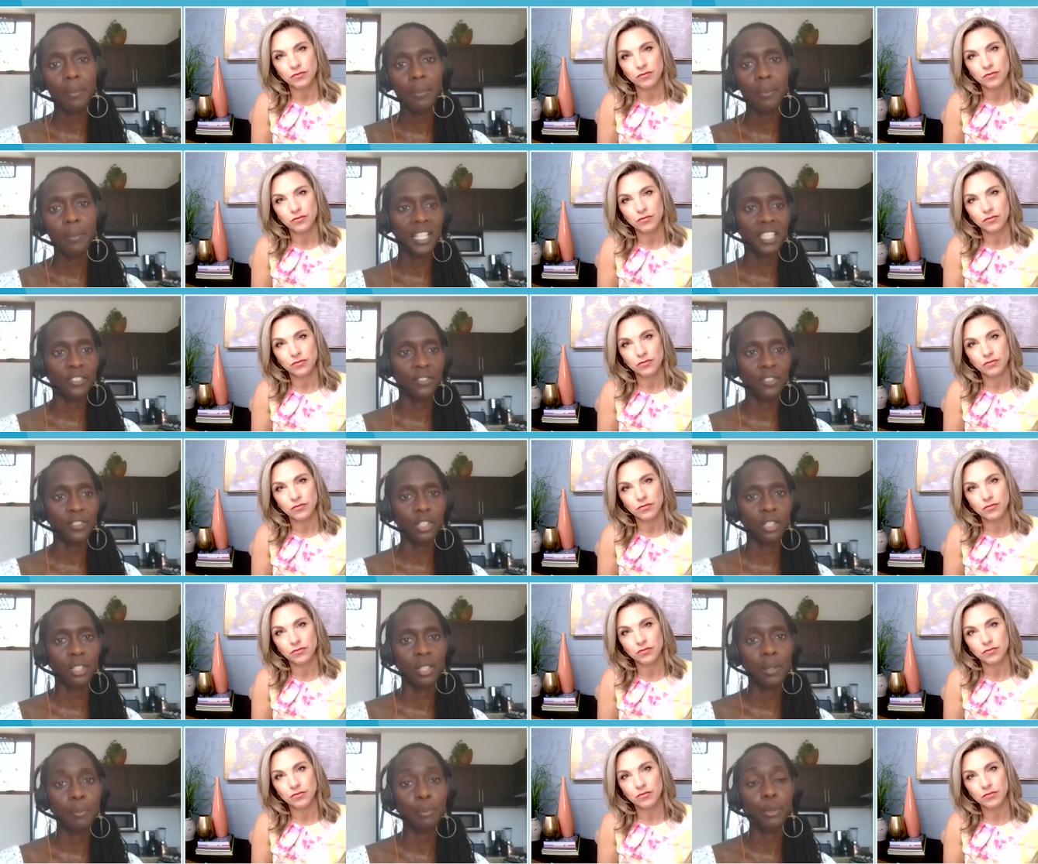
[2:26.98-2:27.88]
Speaker 1: in science
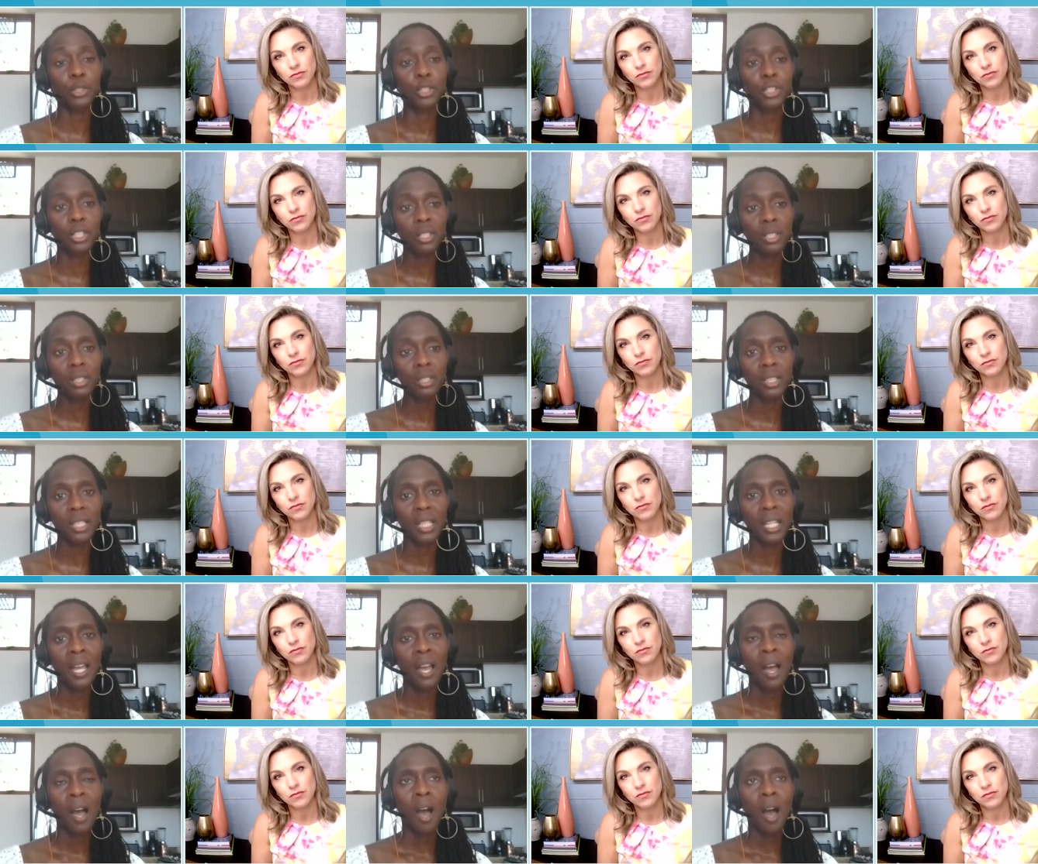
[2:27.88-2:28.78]
fiction, and
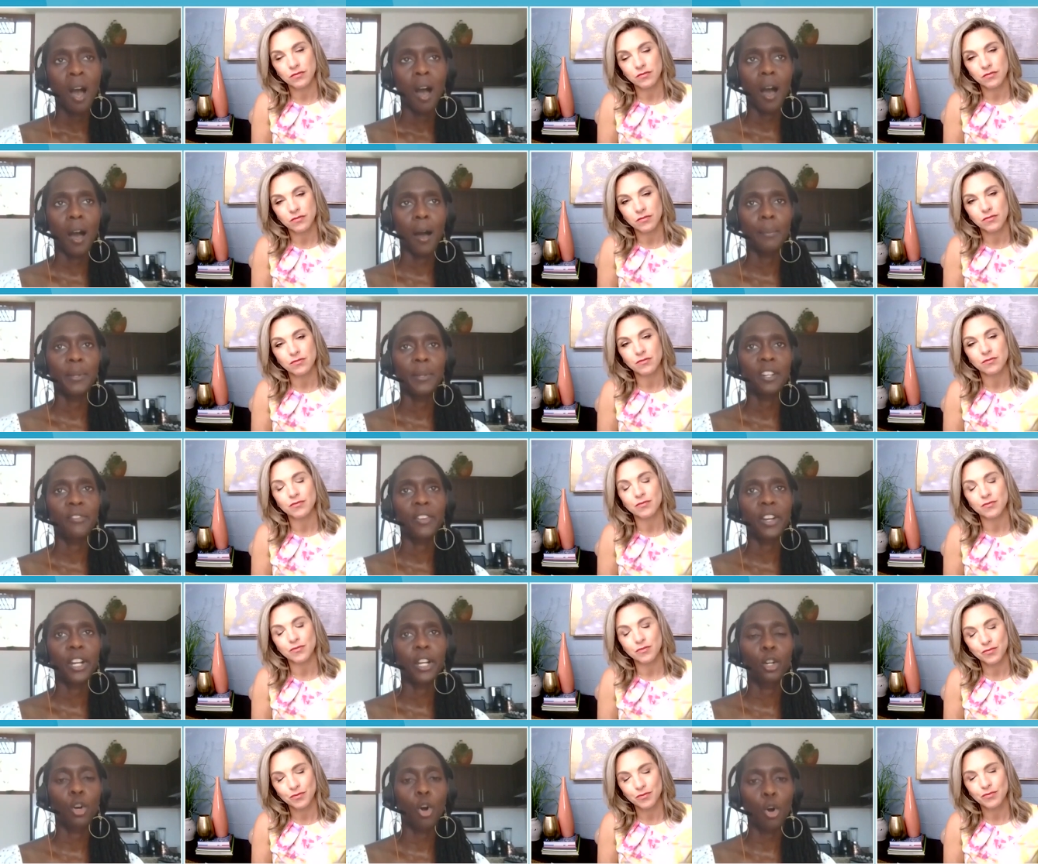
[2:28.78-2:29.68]
particularly in a
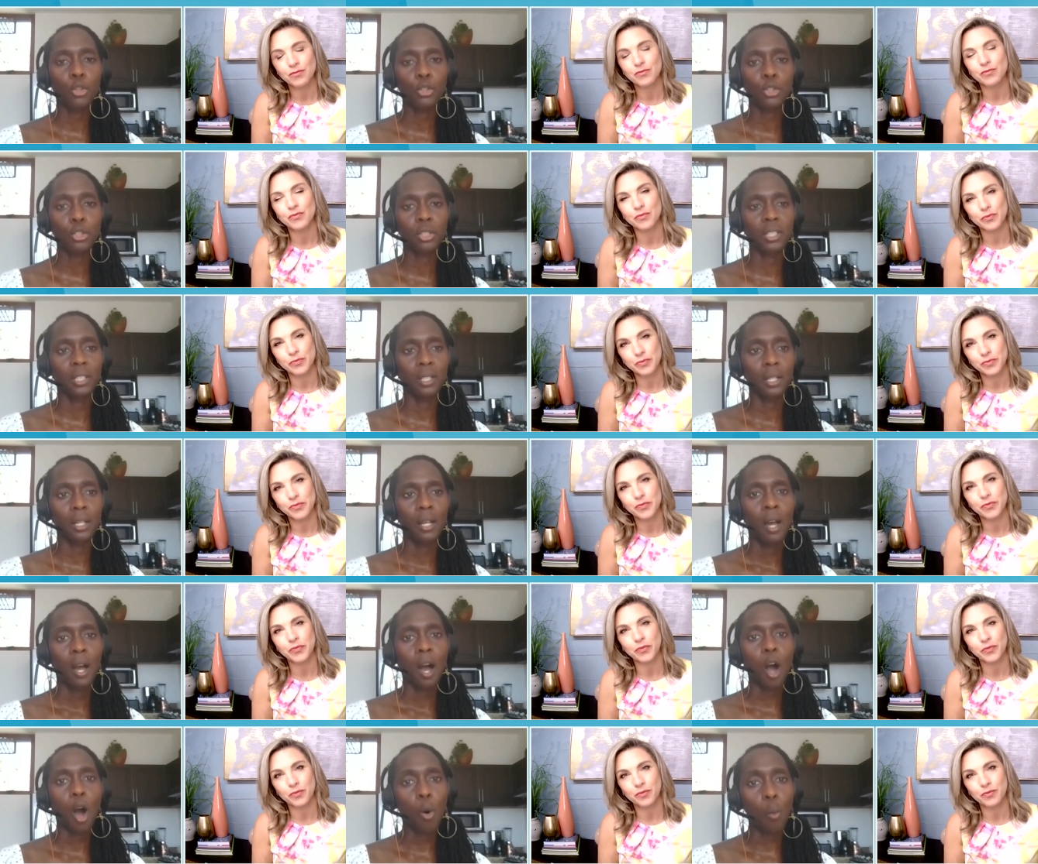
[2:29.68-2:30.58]
very
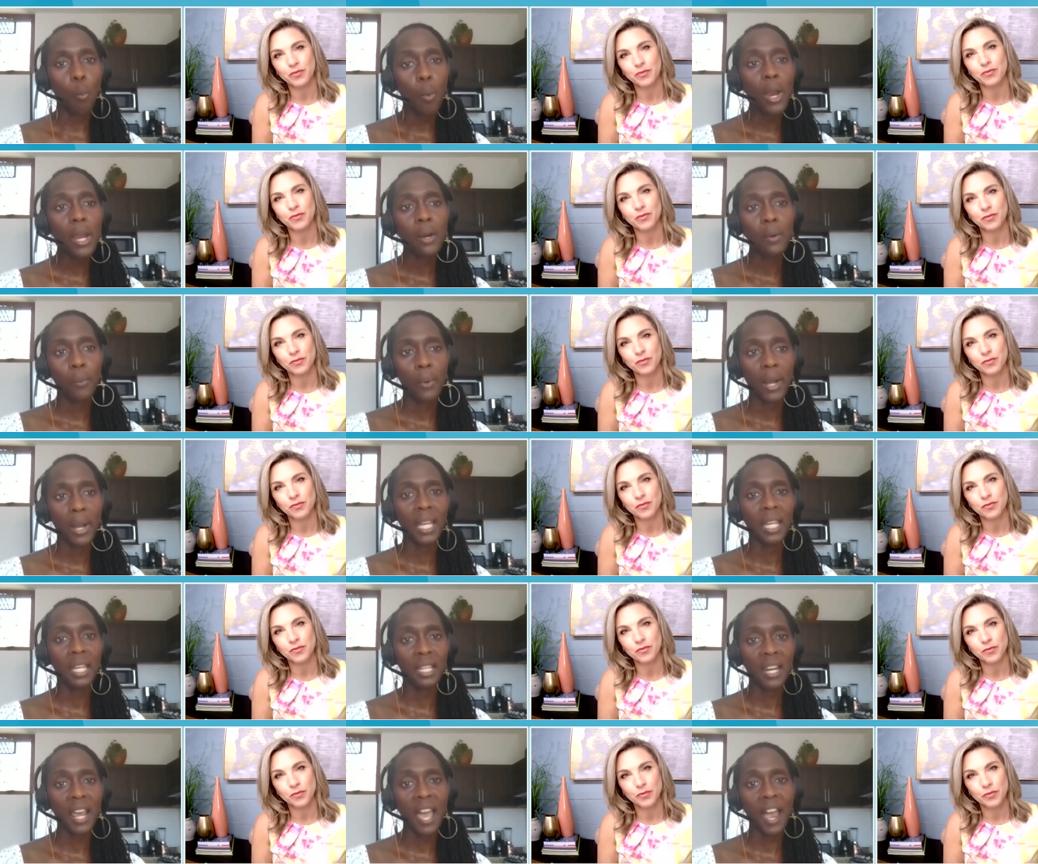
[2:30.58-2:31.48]
culturally aware
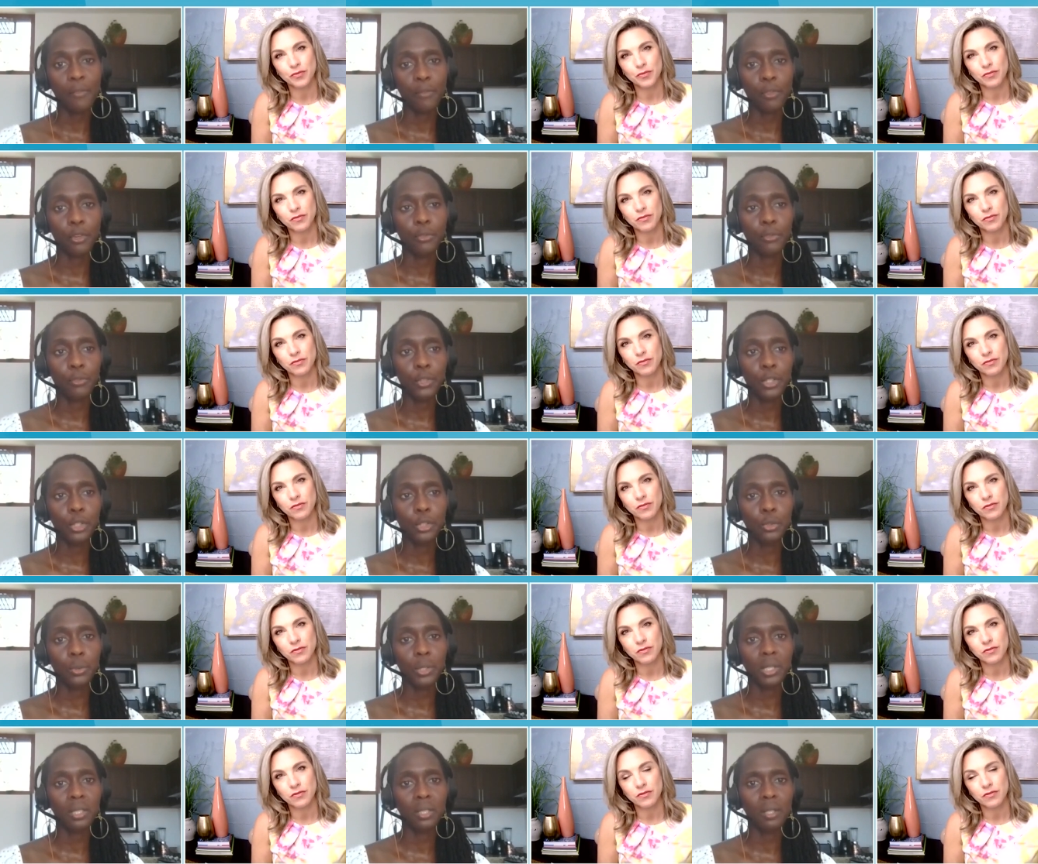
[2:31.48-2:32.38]
way in
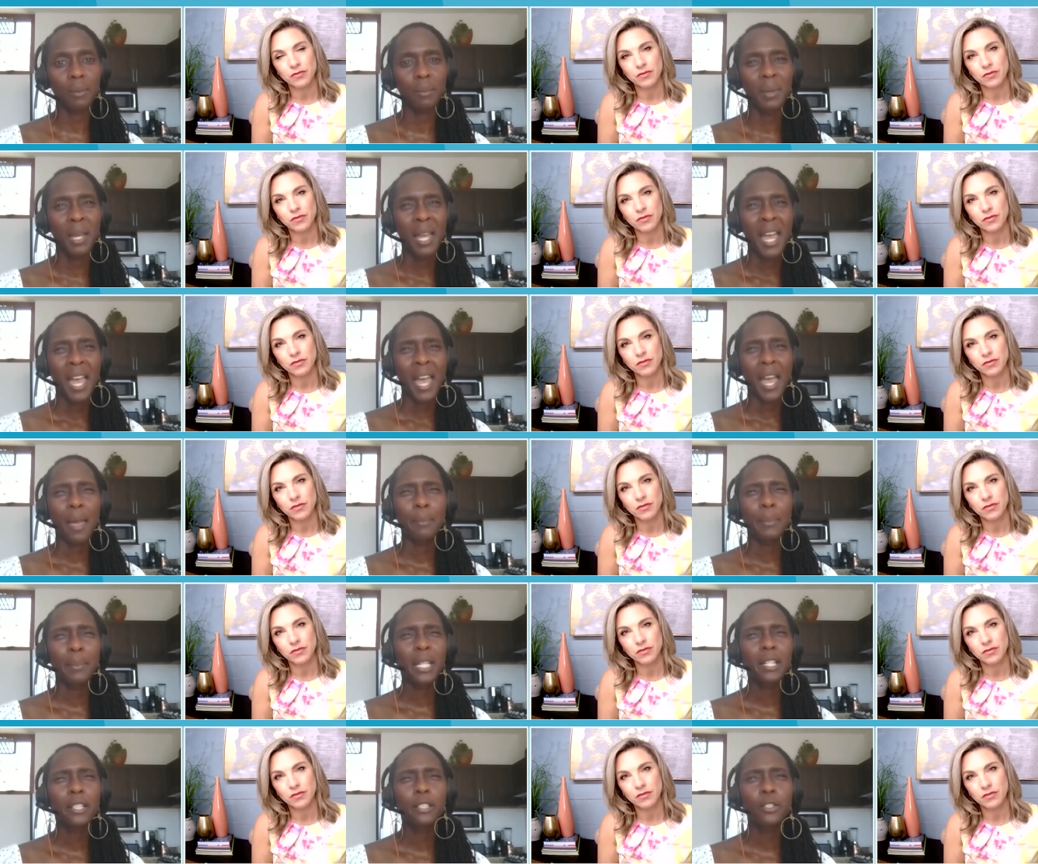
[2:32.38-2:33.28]
Afrofuturism,
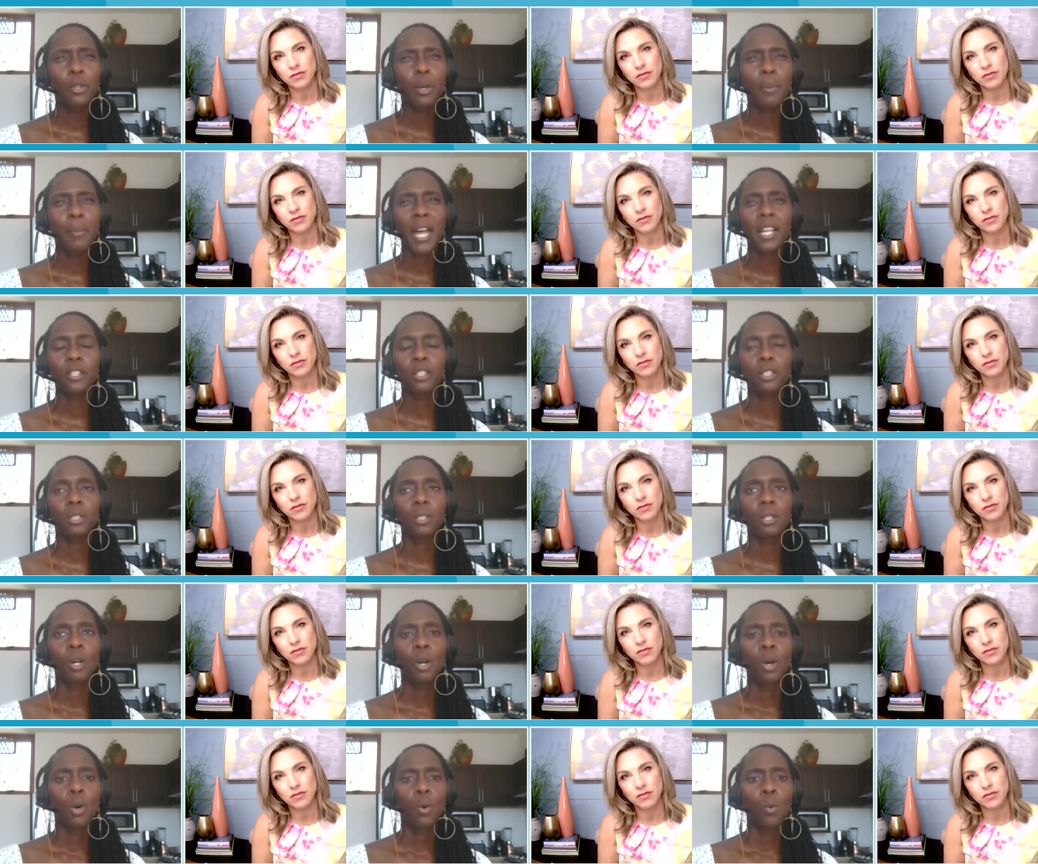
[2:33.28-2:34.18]
and begin to
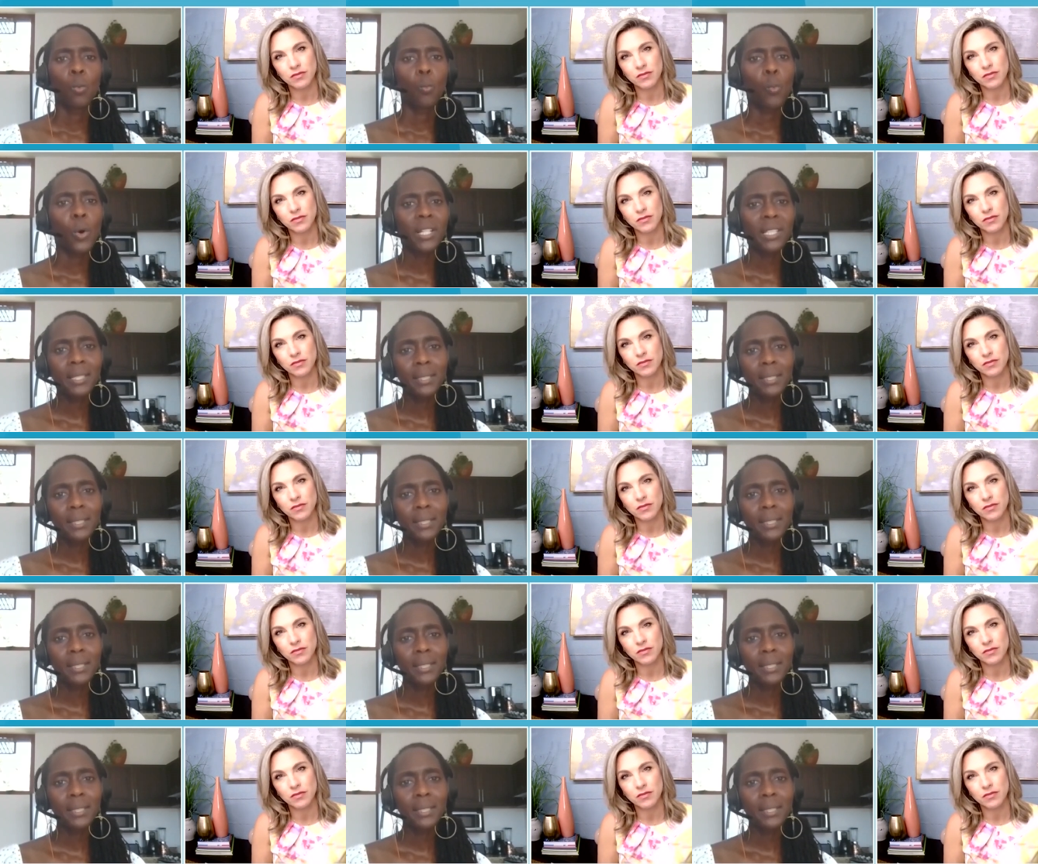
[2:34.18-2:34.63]
imagine, what